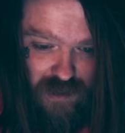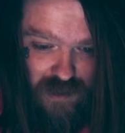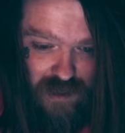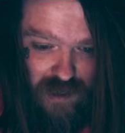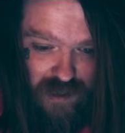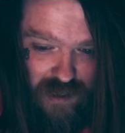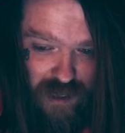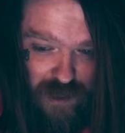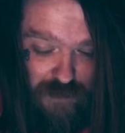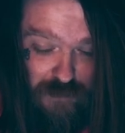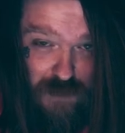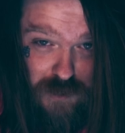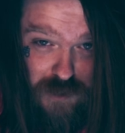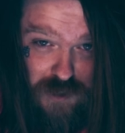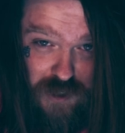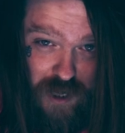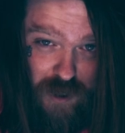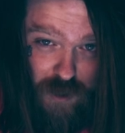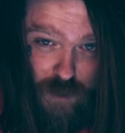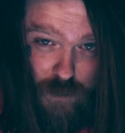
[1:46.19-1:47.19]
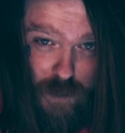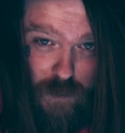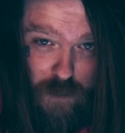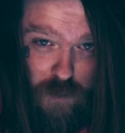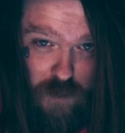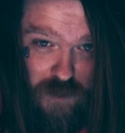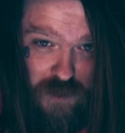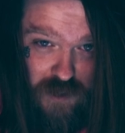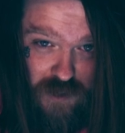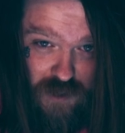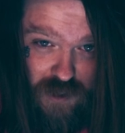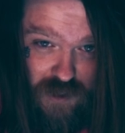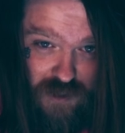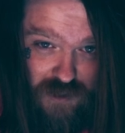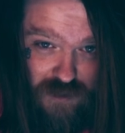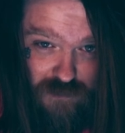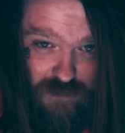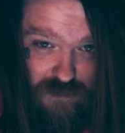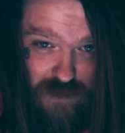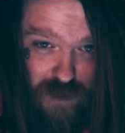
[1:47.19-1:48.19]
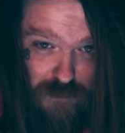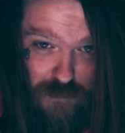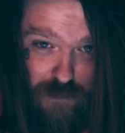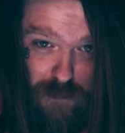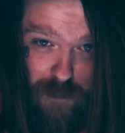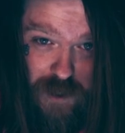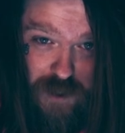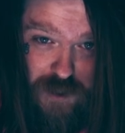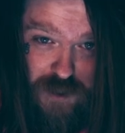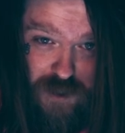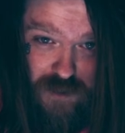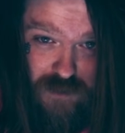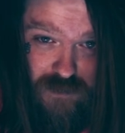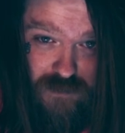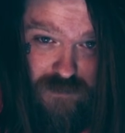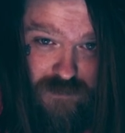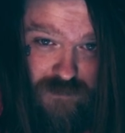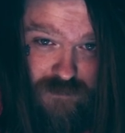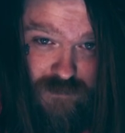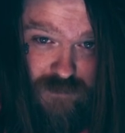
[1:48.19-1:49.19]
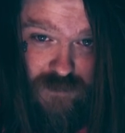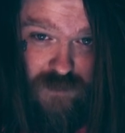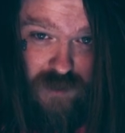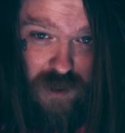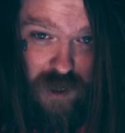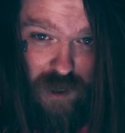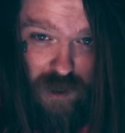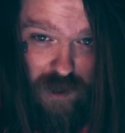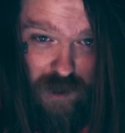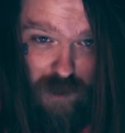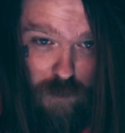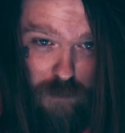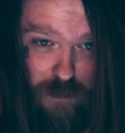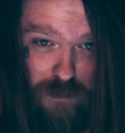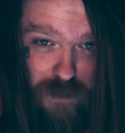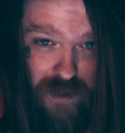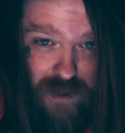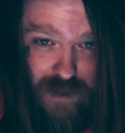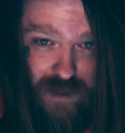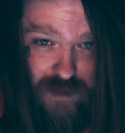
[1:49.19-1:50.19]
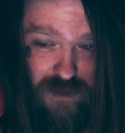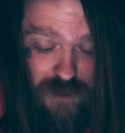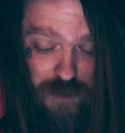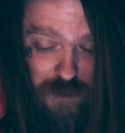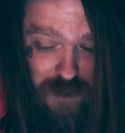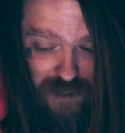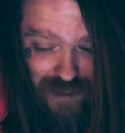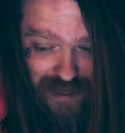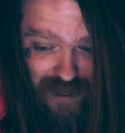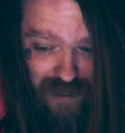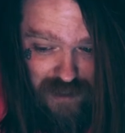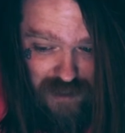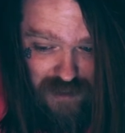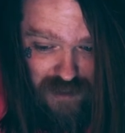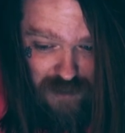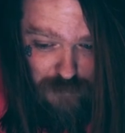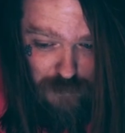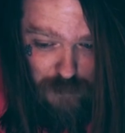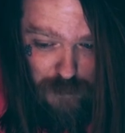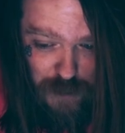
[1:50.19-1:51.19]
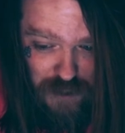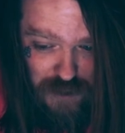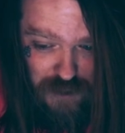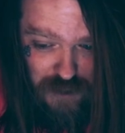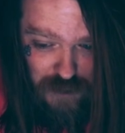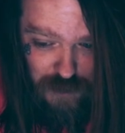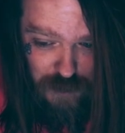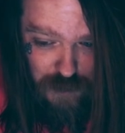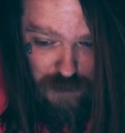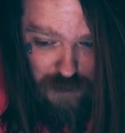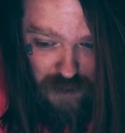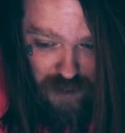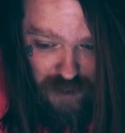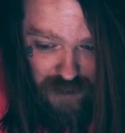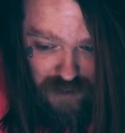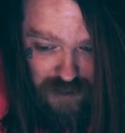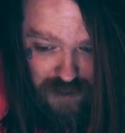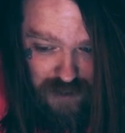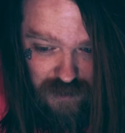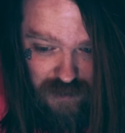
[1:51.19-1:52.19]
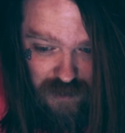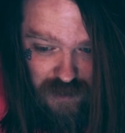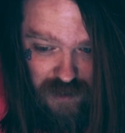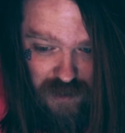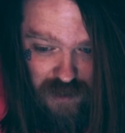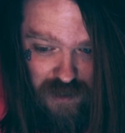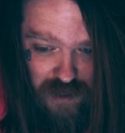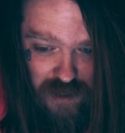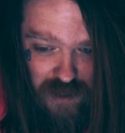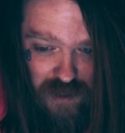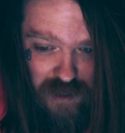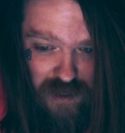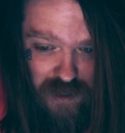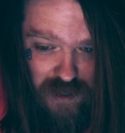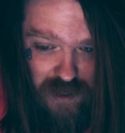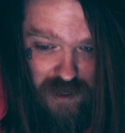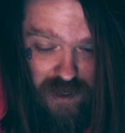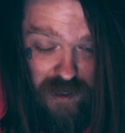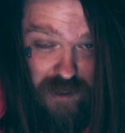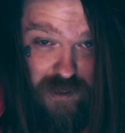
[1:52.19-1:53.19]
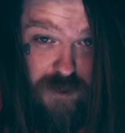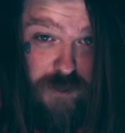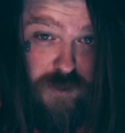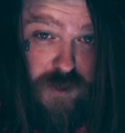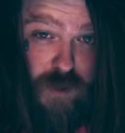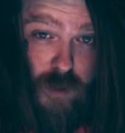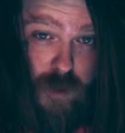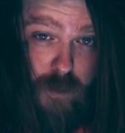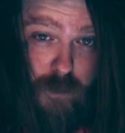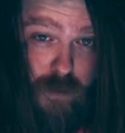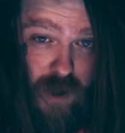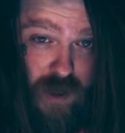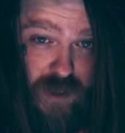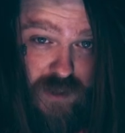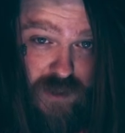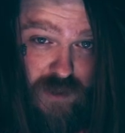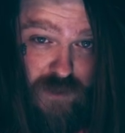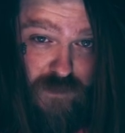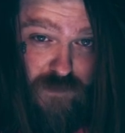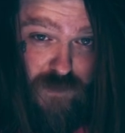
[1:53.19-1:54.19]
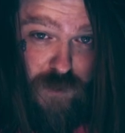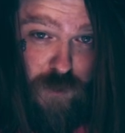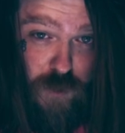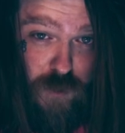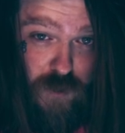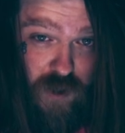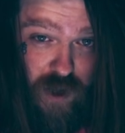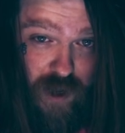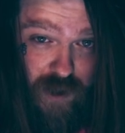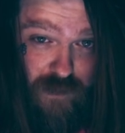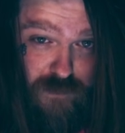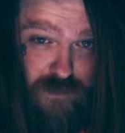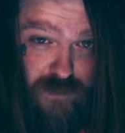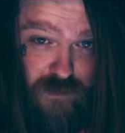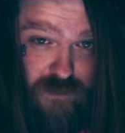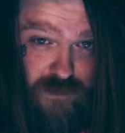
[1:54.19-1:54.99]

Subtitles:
I'd like for this channel to be more than just information. I'd hope that you could take this information, utilize it, and do something positive in your life.